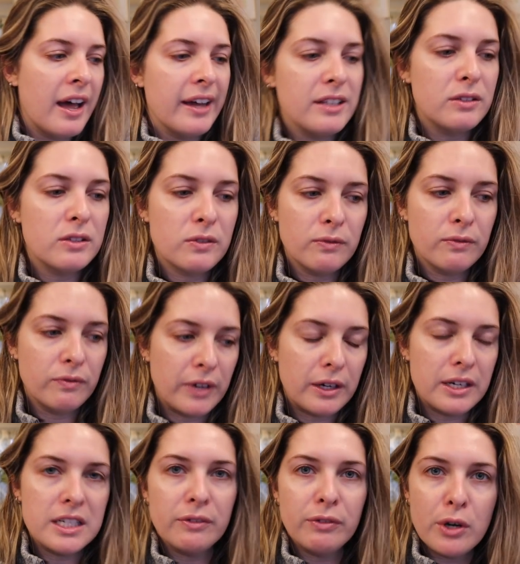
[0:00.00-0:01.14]
It's
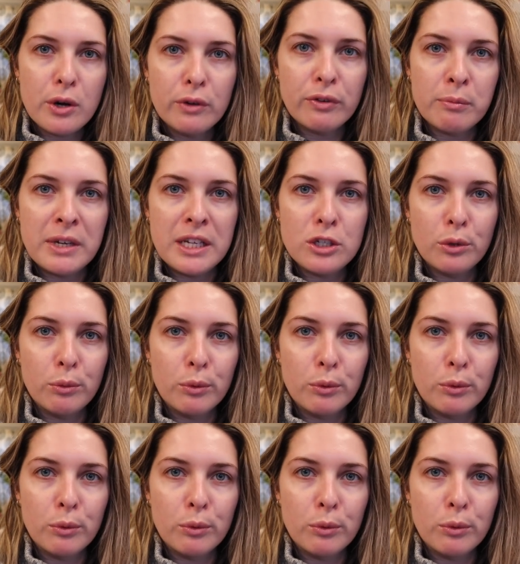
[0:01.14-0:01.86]
very difficult for me to